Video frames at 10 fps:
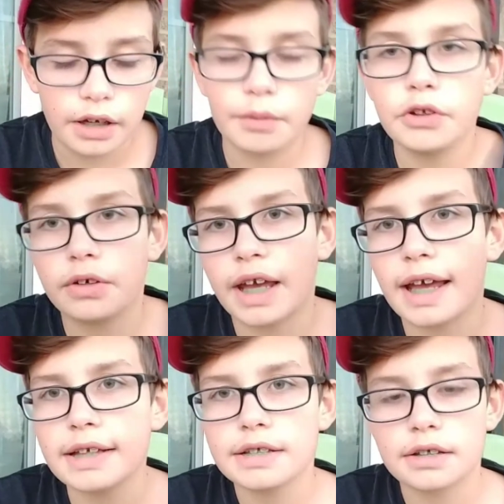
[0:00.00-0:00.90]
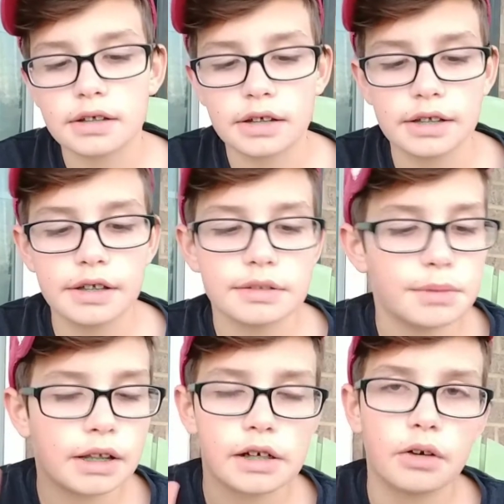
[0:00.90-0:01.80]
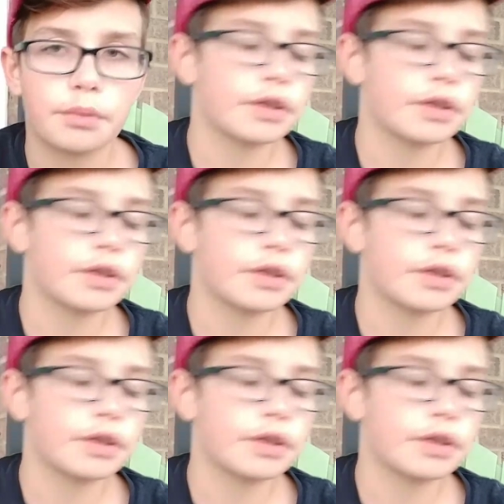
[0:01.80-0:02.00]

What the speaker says: and when you cast, it doesn't make like a